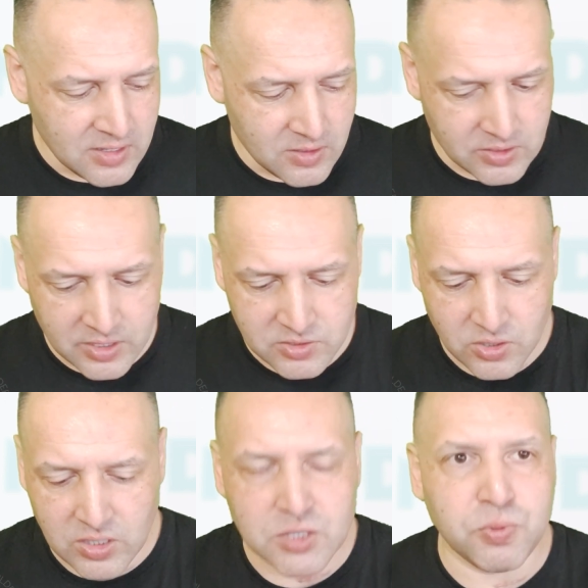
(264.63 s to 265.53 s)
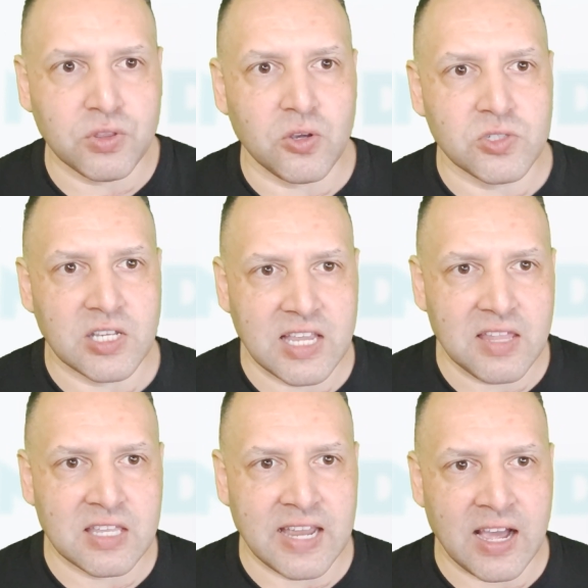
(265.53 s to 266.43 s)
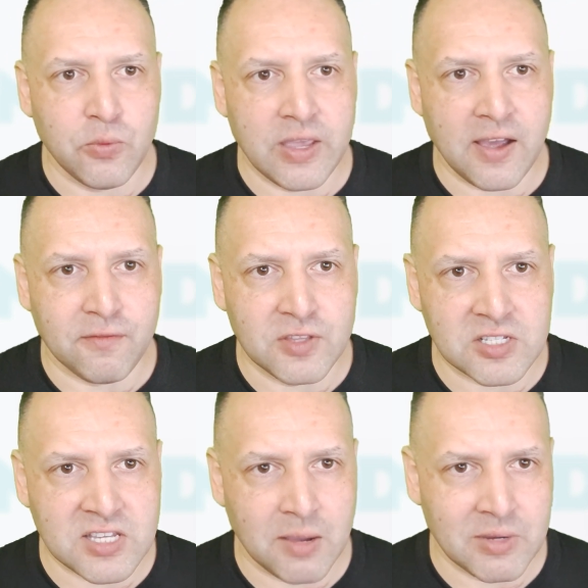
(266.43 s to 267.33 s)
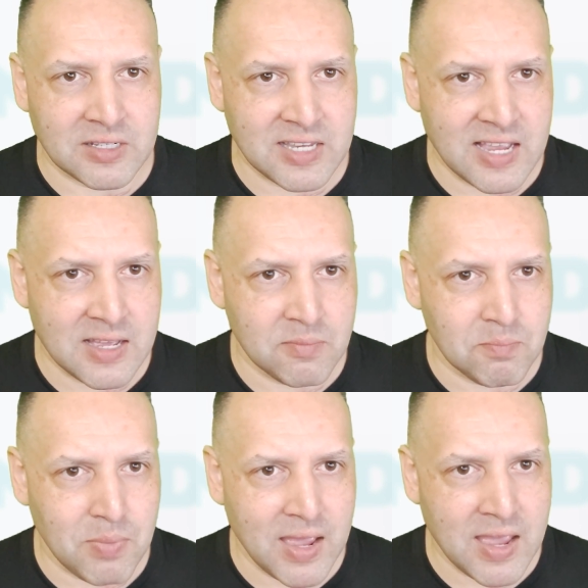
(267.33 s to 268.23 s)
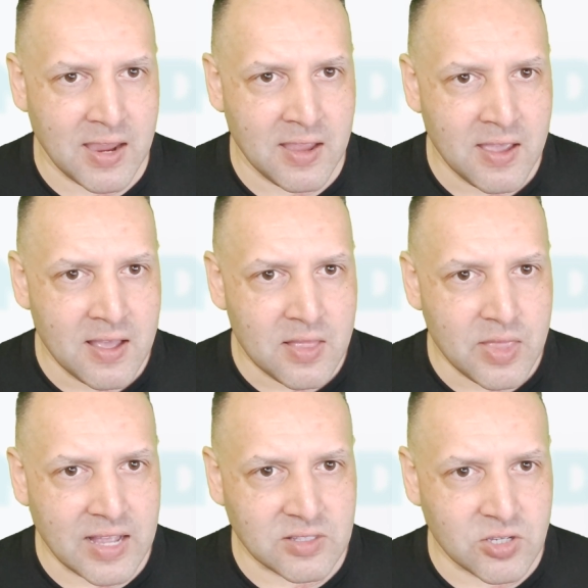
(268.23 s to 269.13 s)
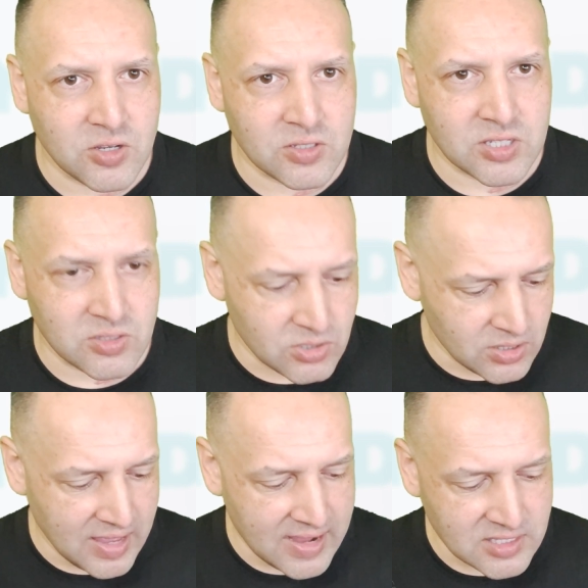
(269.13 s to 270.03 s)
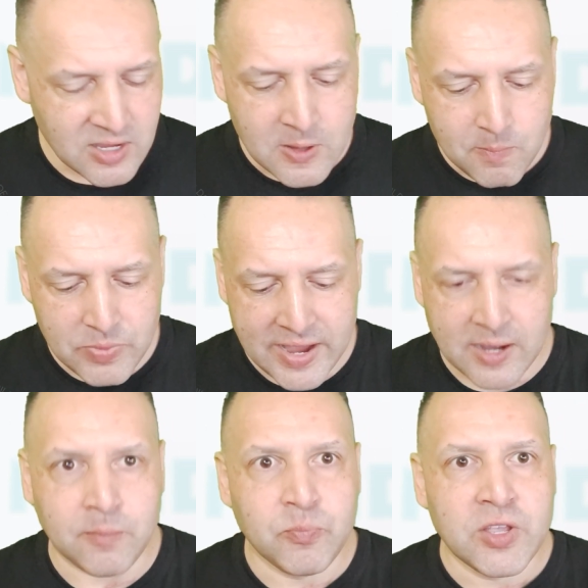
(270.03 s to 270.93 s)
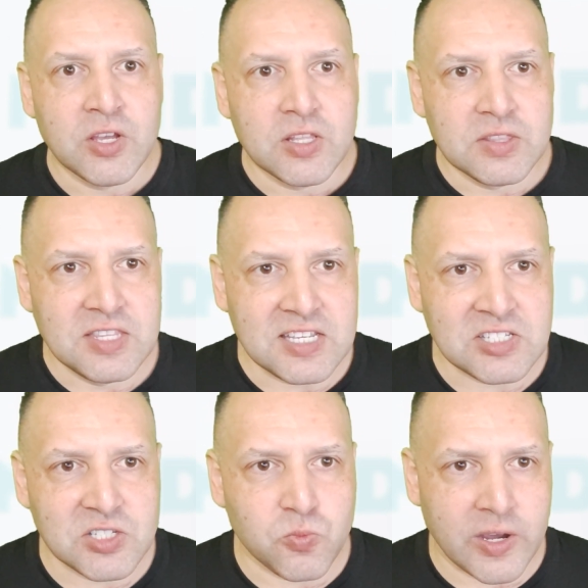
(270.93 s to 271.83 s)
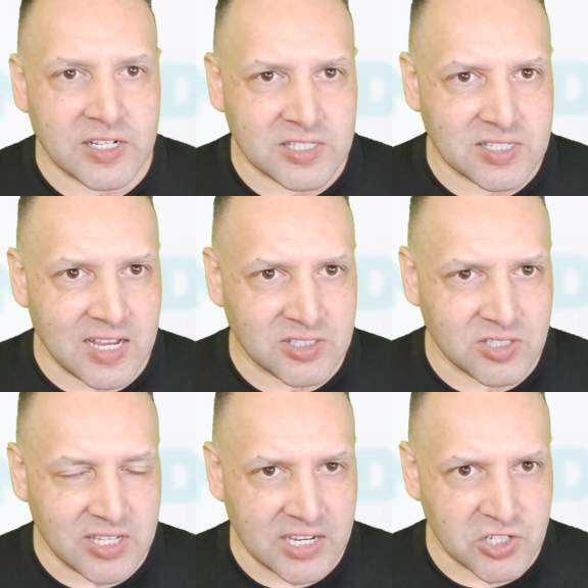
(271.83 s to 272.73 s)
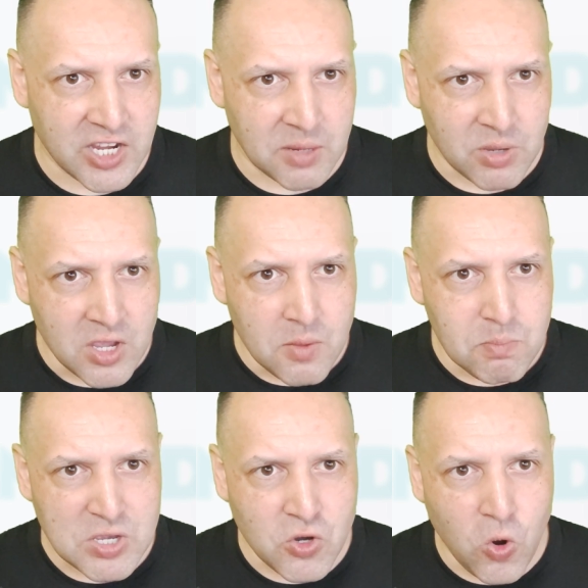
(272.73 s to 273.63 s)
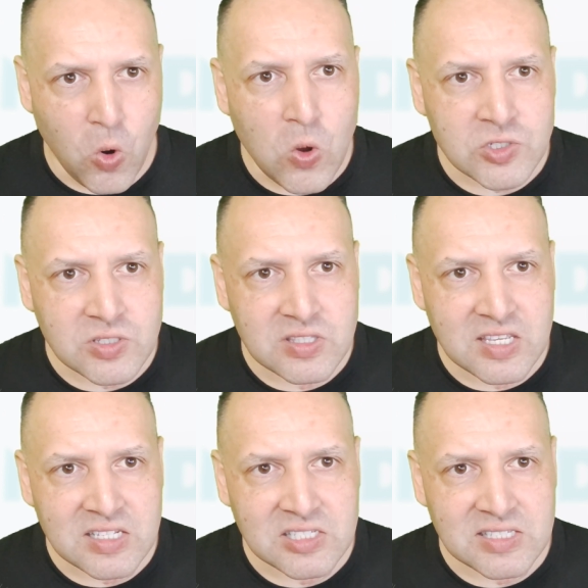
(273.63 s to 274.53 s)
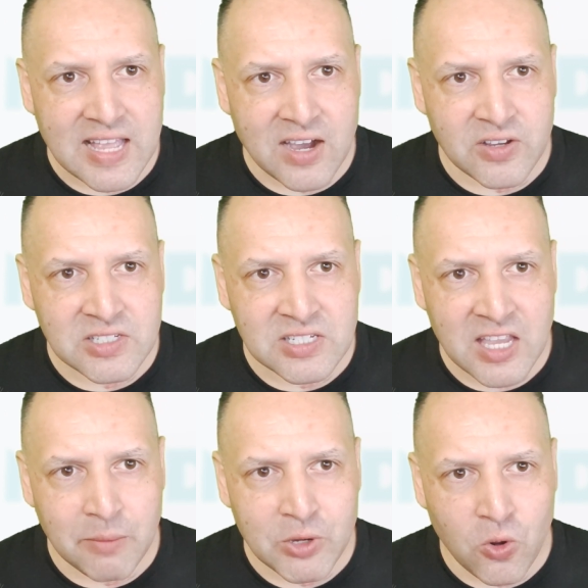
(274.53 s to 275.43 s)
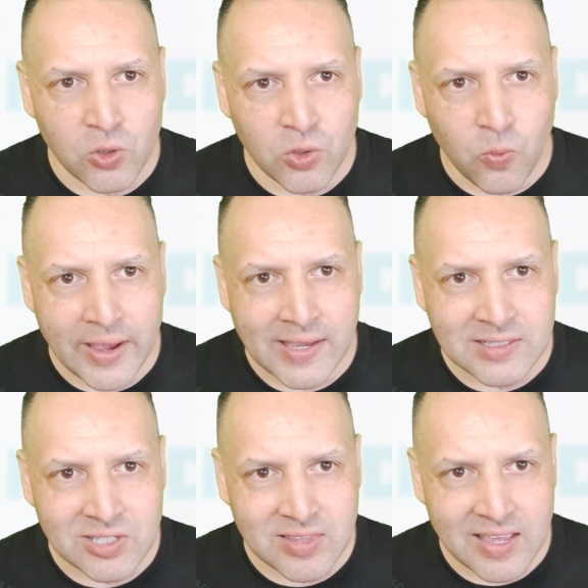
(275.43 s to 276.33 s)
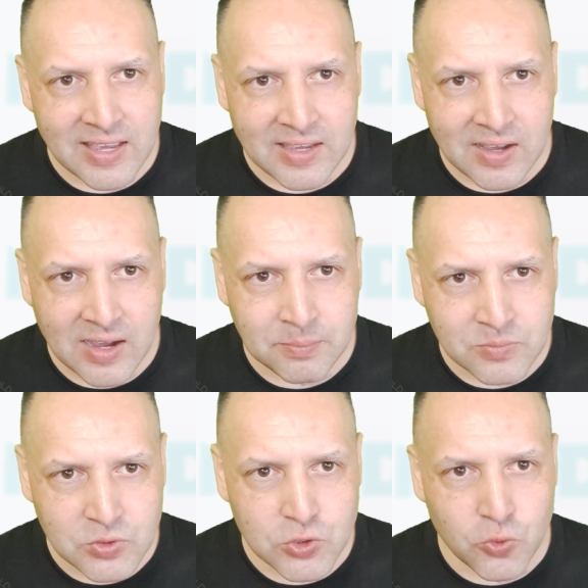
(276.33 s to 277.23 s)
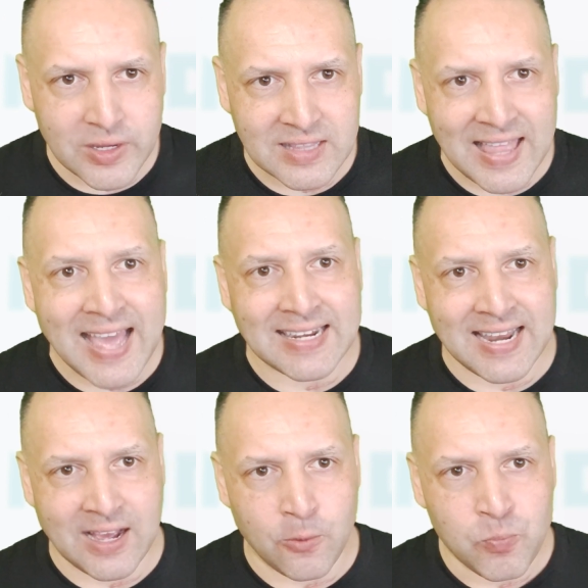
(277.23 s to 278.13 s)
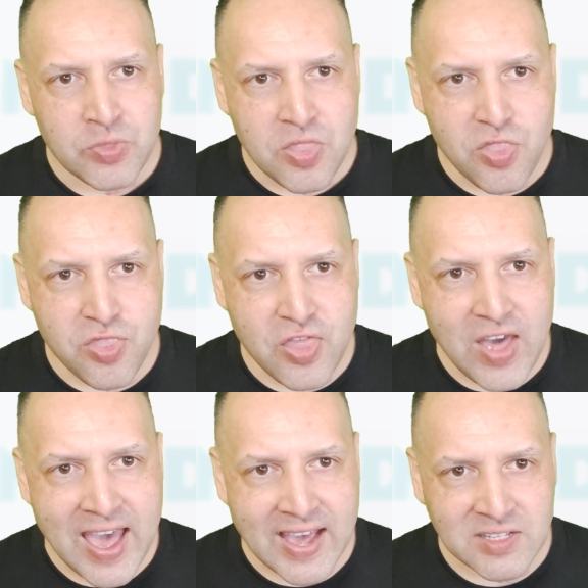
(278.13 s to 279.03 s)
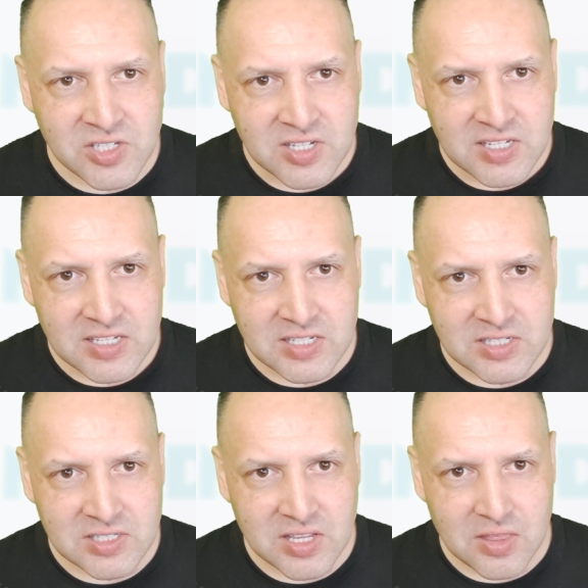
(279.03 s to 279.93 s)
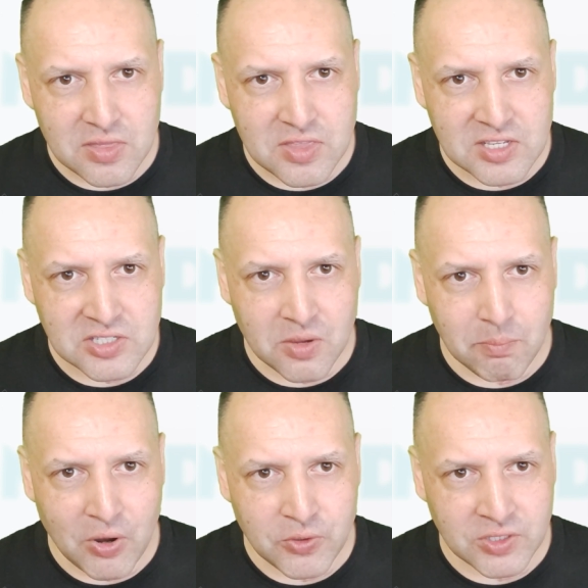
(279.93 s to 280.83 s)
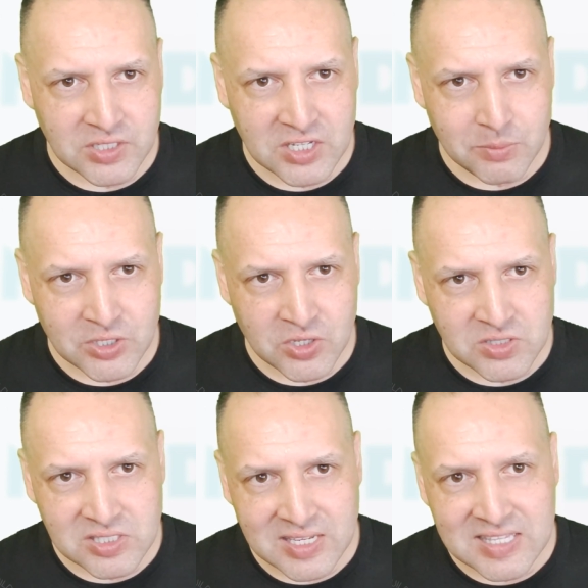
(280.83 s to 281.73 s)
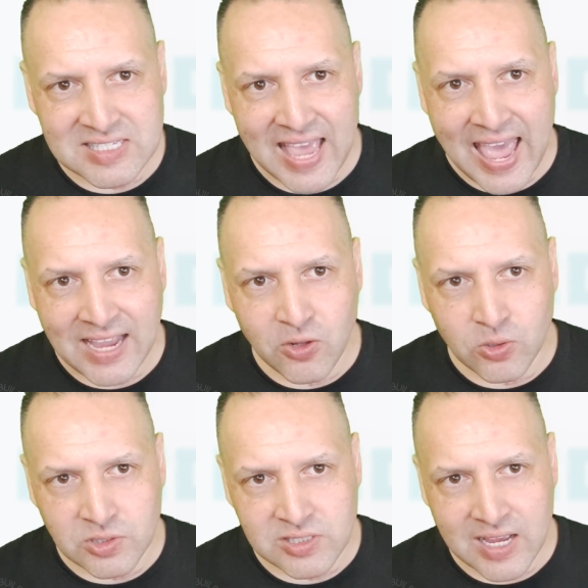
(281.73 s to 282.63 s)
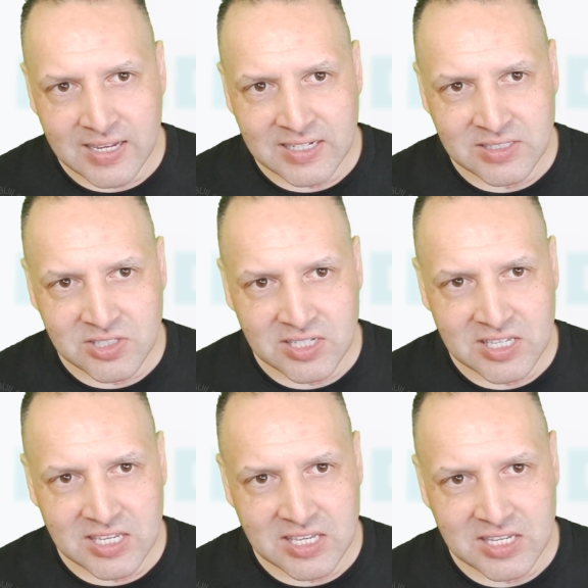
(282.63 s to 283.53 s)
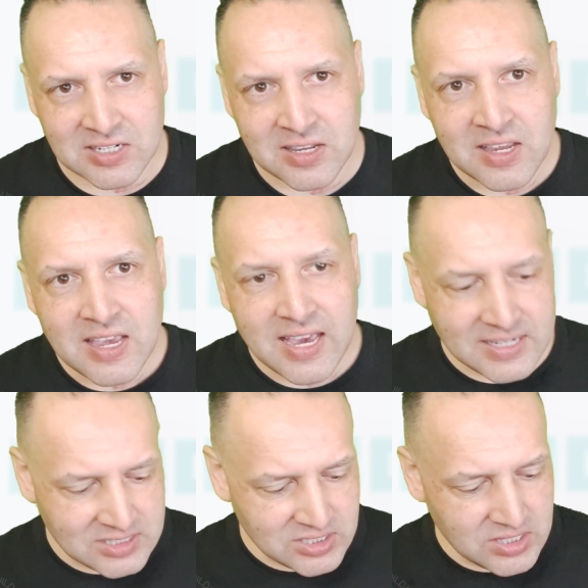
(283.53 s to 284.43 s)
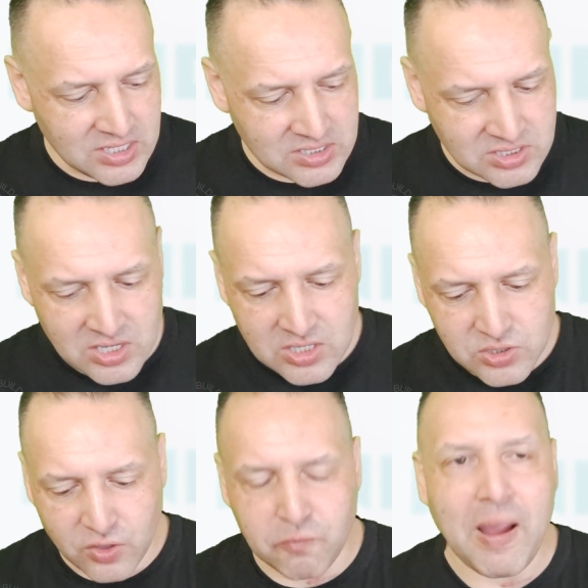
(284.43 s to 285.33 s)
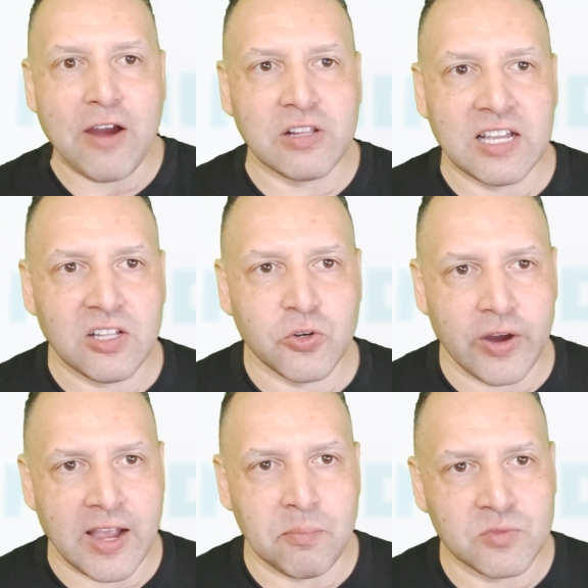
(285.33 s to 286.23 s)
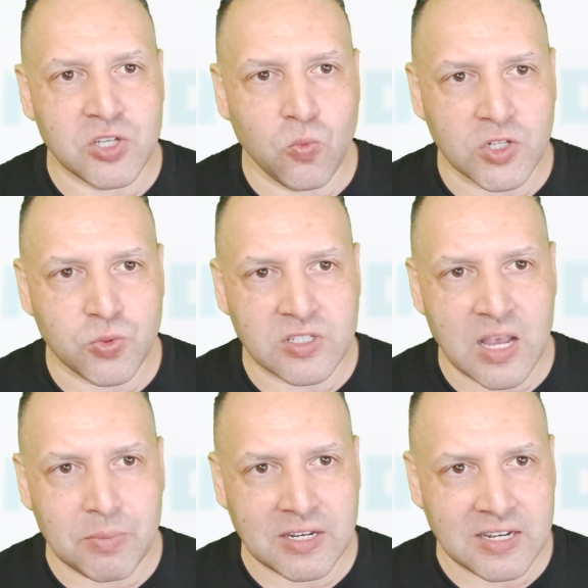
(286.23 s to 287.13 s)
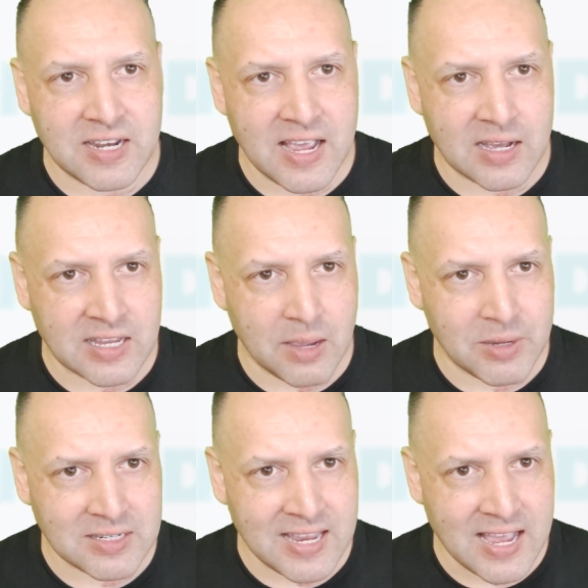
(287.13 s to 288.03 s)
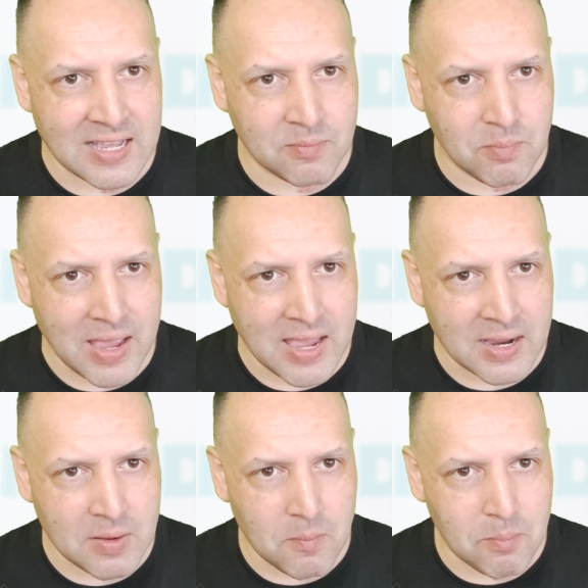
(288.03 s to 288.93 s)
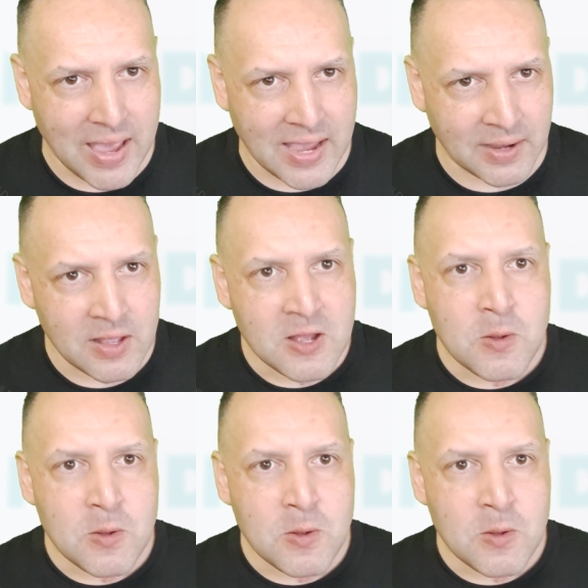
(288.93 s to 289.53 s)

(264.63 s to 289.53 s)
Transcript: Okay, so let's put those together now. We have this coming down, bang, that turns into that. Now, this is when it starts to take shape. Because this now isn't coming all the way to there, I'm doing that now. That is this component here, but you can see this angle starting to kick in, and it's this sort of parallelogram. So watch what's happening now, coming down, bang, bang.